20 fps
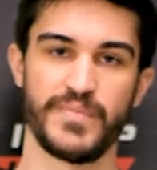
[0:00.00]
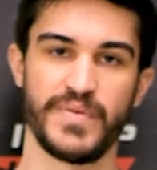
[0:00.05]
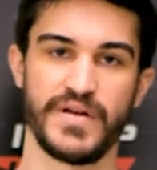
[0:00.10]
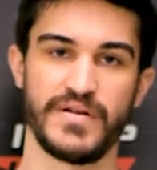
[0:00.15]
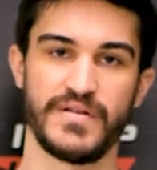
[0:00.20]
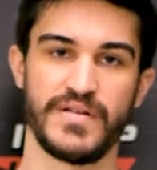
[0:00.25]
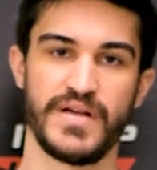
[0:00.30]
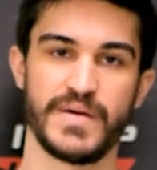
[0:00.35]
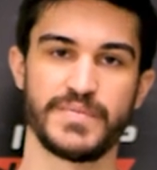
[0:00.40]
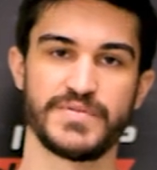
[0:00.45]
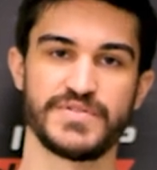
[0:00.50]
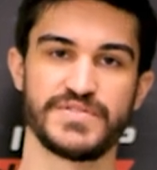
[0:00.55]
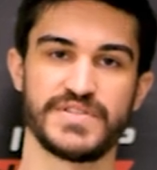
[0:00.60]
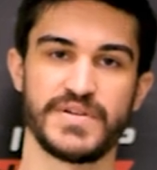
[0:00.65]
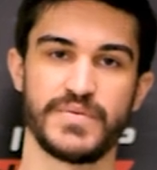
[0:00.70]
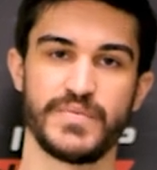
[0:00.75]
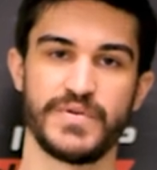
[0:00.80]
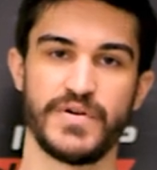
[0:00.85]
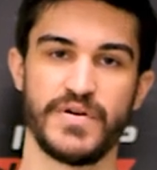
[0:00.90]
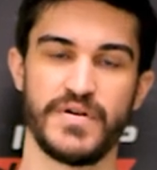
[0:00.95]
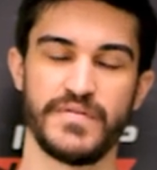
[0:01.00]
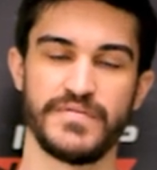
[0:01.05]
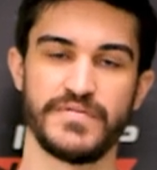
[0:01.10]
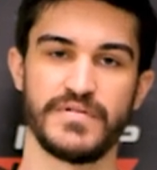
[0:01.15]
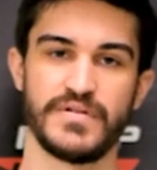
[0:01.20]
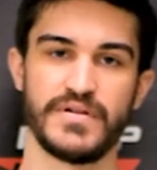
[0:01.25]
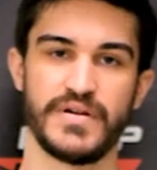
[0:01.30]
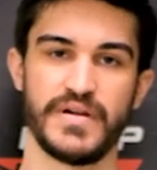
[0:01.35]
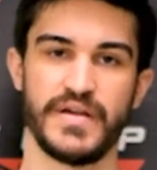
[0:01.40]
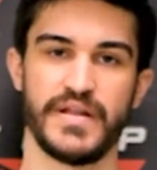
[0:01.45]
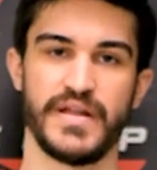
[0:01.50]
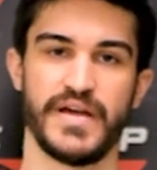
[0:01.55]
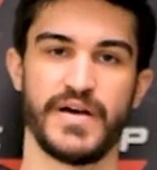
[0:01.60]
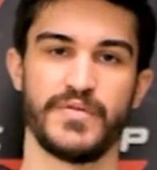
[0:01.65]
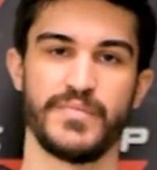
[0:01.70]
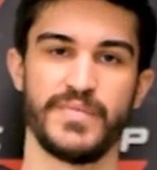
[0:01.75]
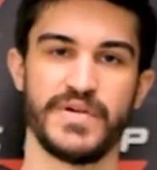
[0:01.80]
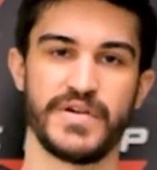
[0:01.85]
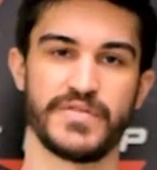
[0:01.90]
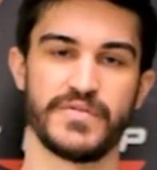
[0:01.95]
pedal options that we offer and how
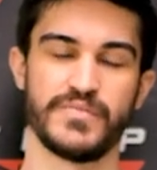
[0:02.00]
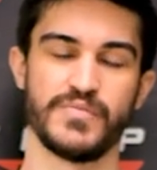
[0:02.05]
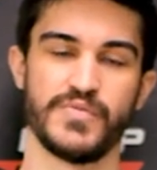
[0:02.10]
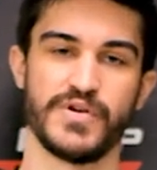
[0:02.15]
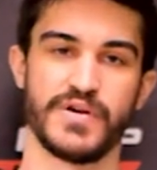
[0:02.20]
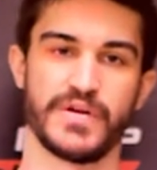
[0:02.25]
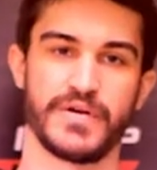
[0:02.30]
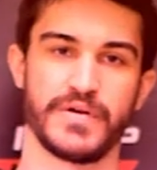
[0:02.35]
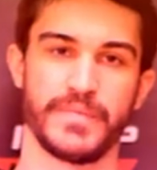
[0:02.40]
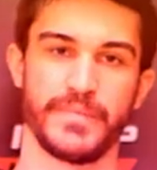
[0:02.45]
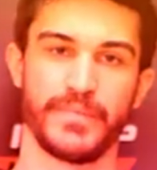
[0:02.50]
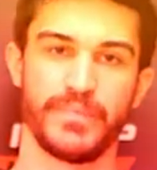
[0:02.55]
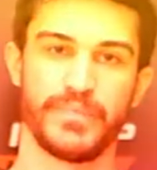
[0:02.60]
to make them work.